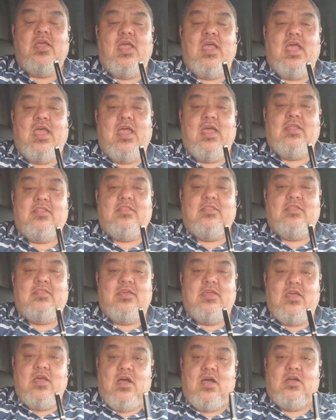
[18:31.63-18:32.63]
at
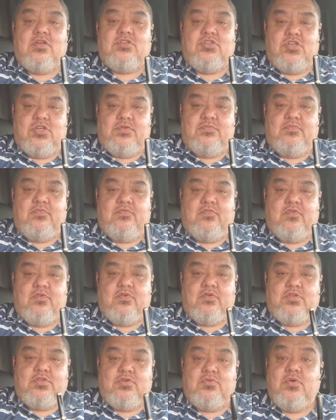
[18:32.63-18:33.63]
the auction
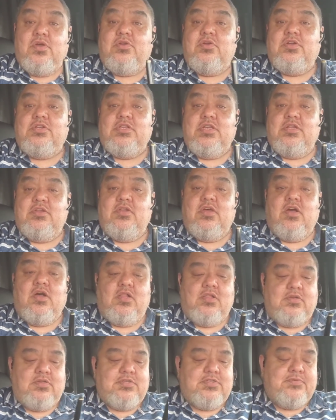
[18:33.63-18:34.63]
for
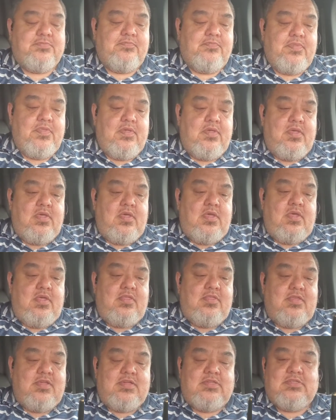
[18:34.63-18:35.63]
$210.
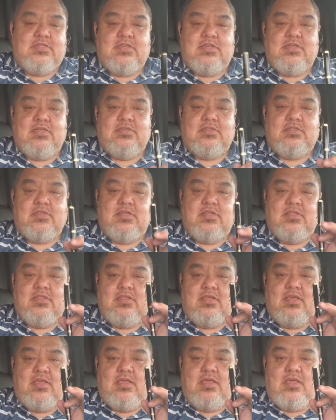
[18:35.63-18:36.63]
This is
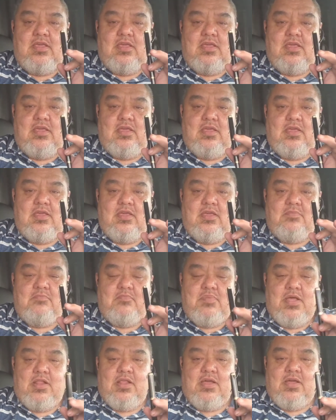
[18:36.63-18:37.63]
the
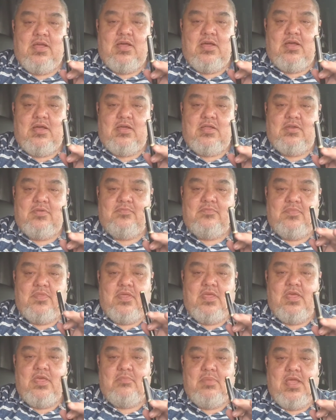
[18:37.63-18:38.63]
Pelikan
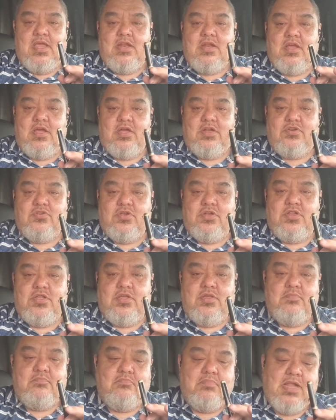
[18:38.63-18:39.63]

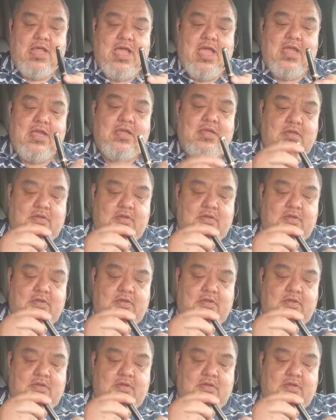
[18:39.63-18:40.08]
M800 black.